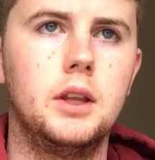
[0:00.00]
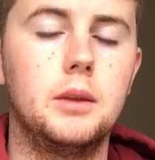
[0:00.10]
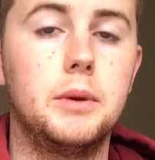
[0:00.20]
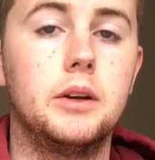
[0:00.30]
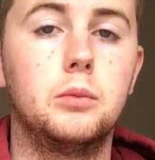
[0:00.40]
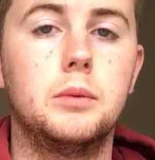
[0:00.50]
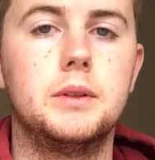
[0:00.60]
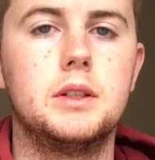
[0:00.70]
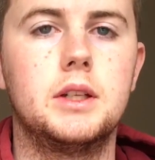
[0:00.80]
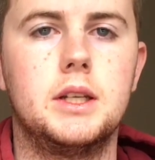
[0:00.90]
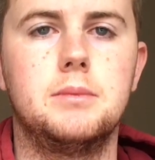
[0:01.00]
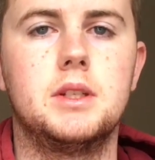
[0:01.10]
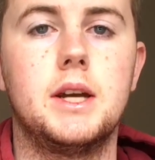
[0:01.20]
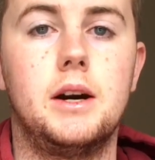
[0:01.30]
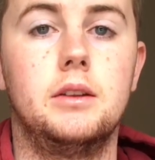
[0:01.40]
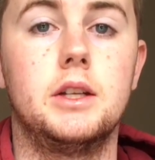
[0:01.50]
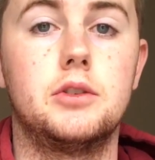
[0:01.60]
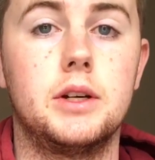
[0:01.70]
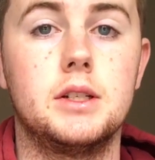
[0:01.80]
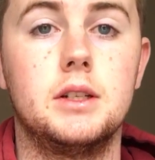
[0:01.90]
the men and women's teams and how they're
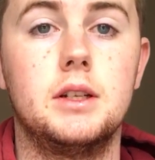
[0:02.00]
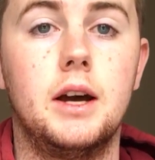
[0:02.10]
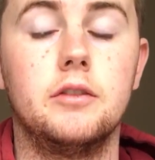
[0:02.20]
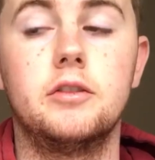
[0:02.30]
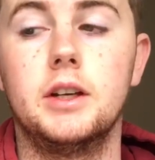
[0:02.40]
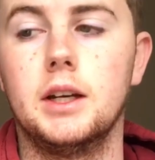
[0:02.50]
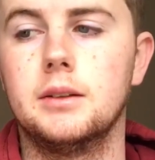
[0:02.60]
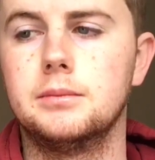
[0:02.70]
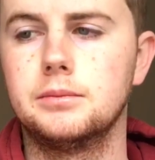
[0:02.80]
treated unfairly